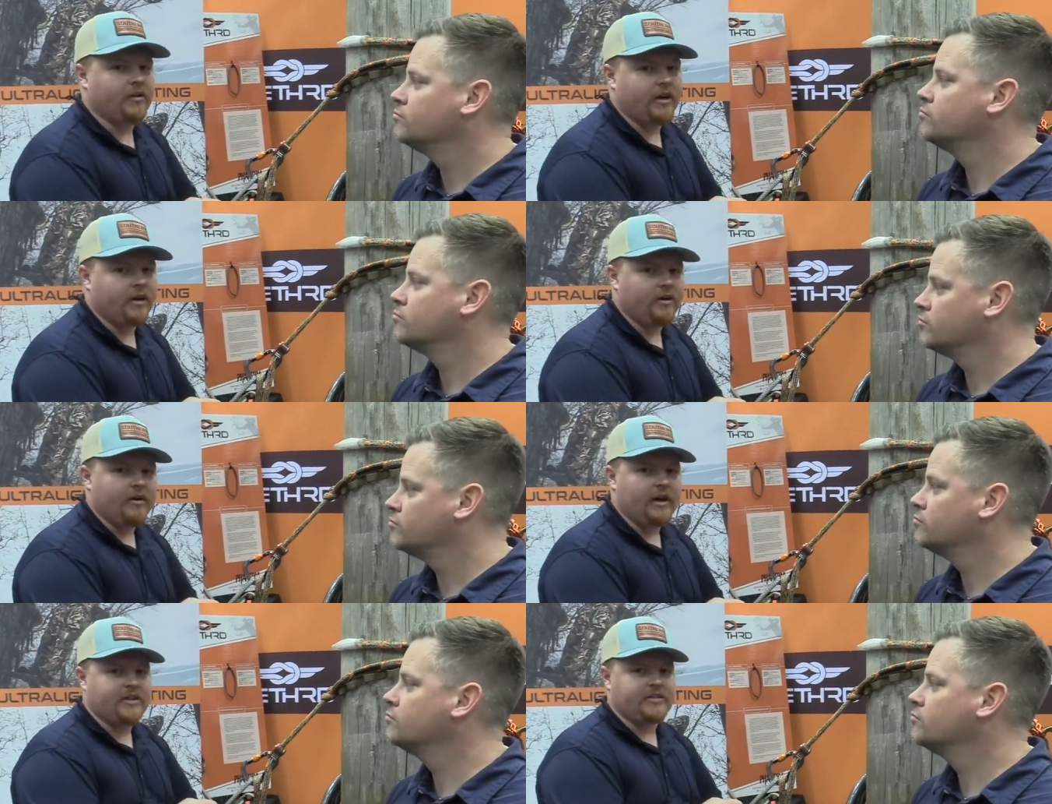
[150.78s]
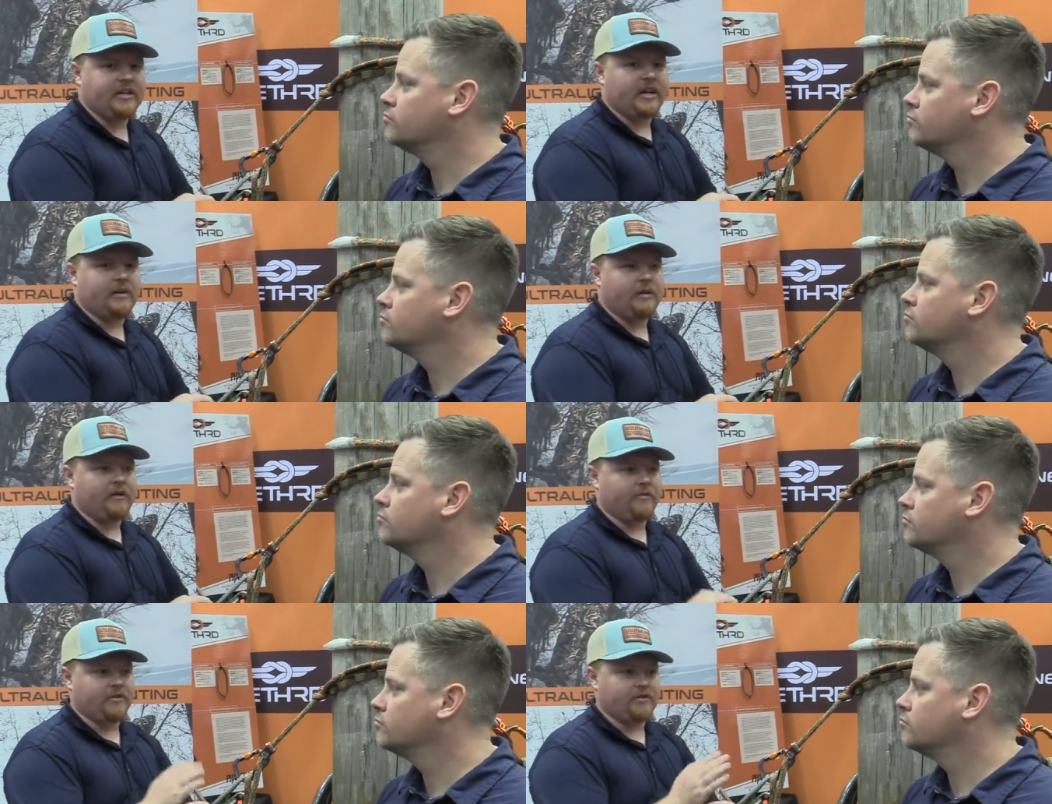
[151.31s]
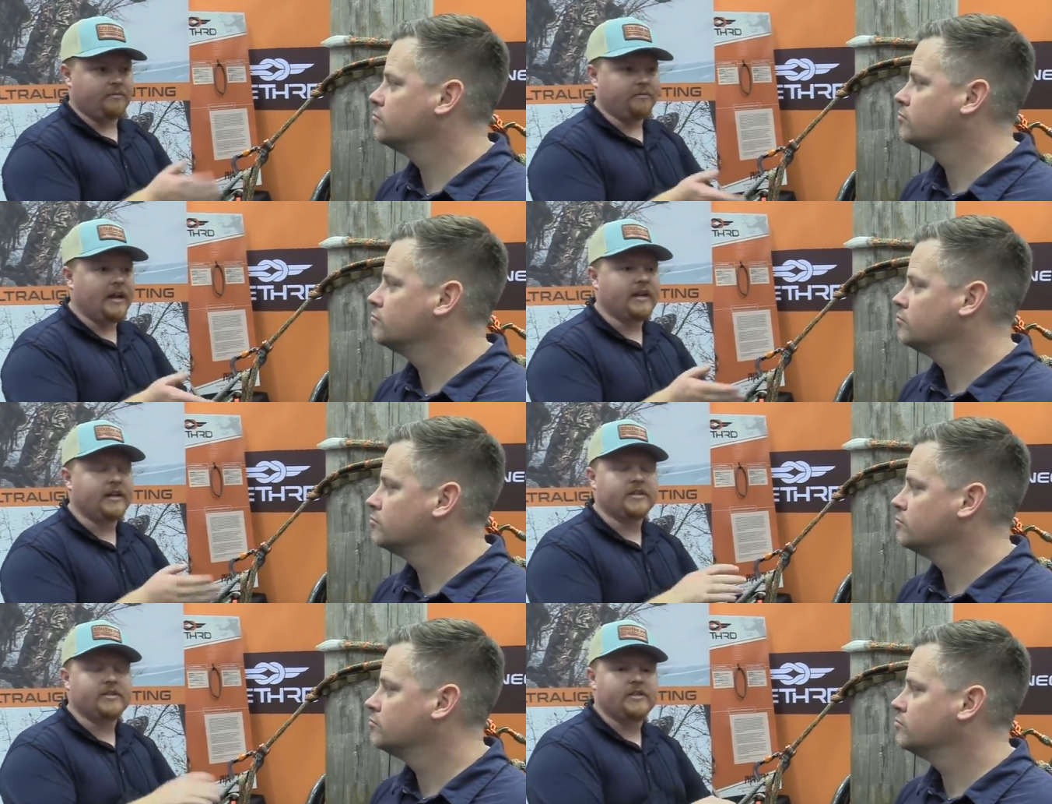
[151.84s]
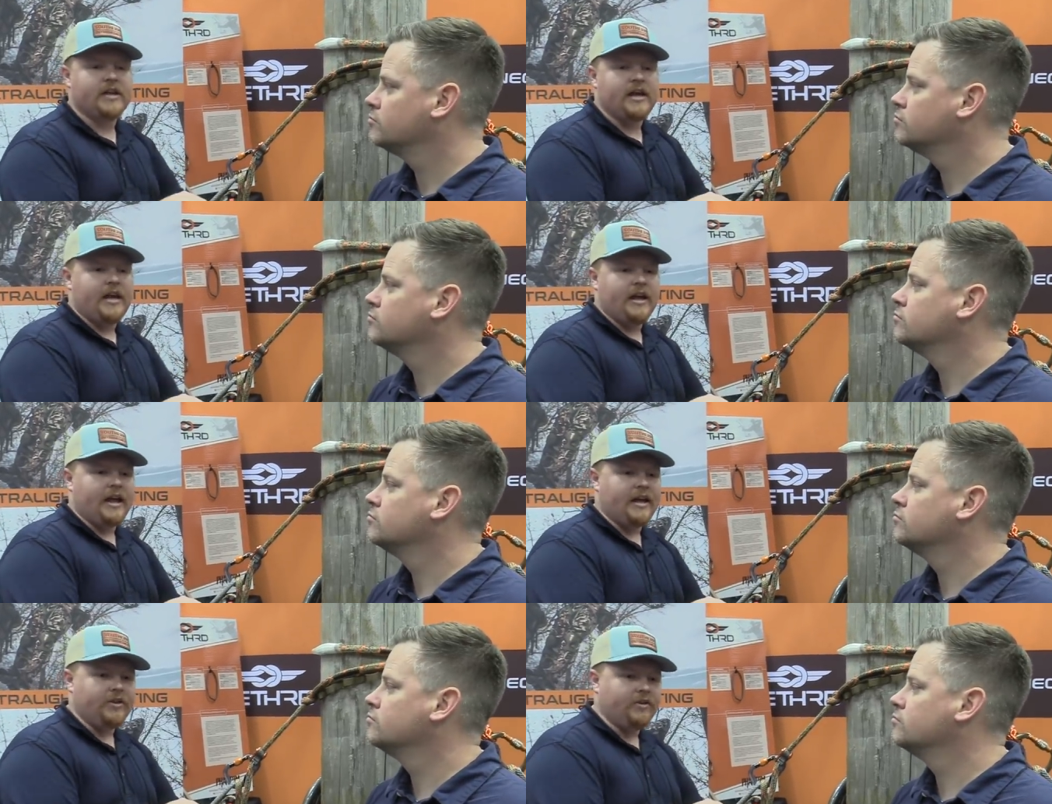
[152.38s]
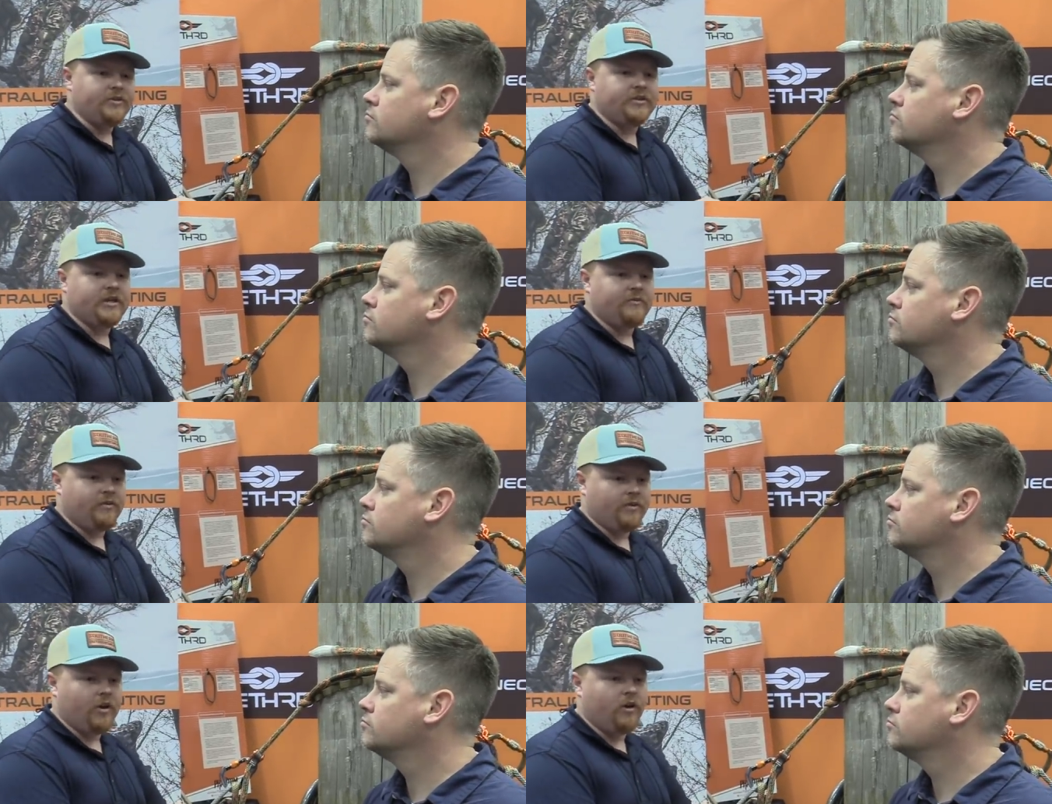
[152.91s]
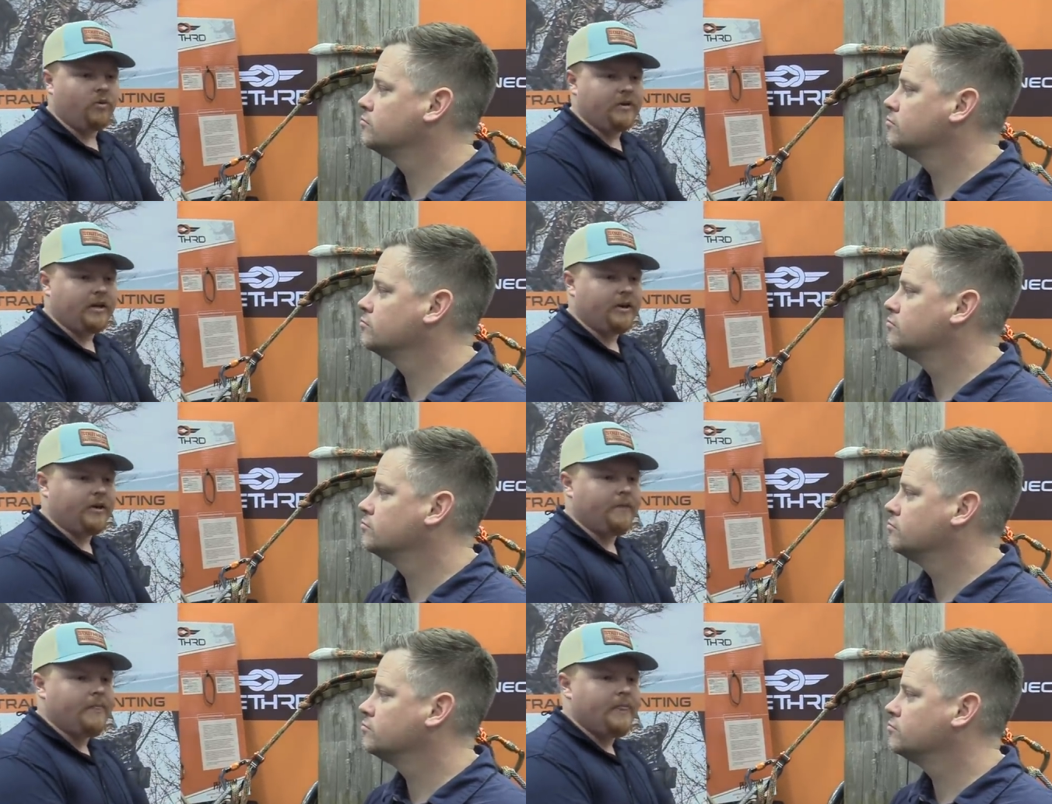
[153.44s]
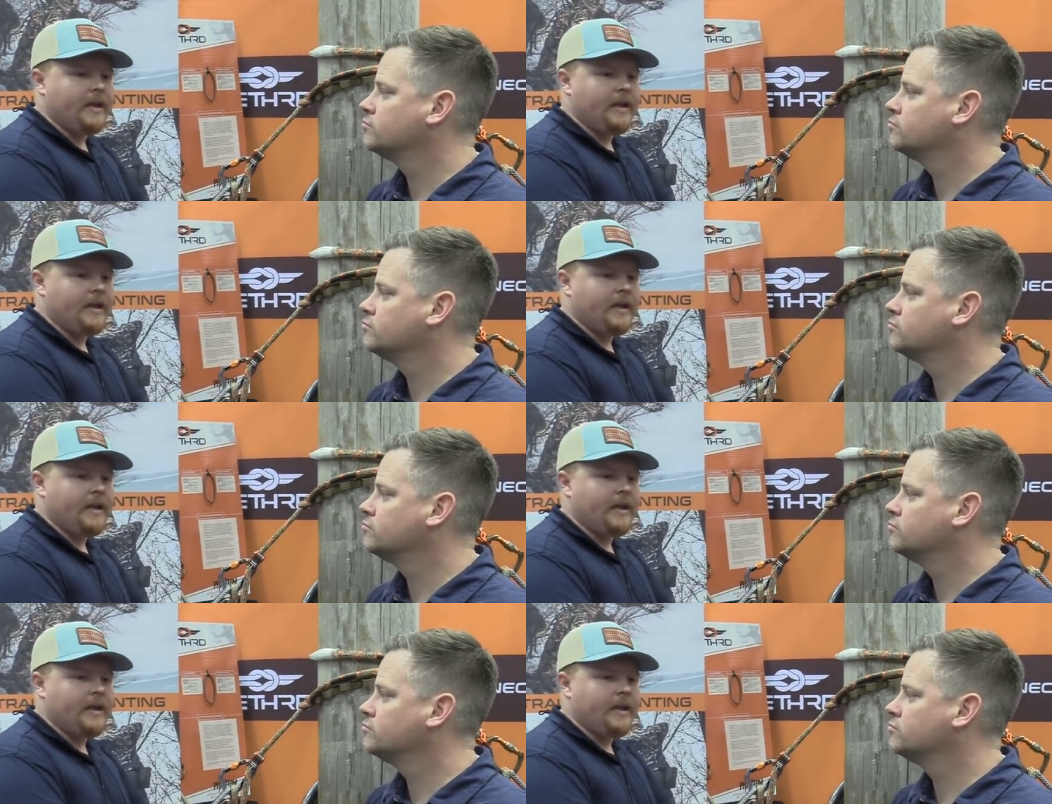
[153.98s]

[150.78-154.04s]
Speaker 1: ago. Actually, got my first Mantis and used it for the whole year.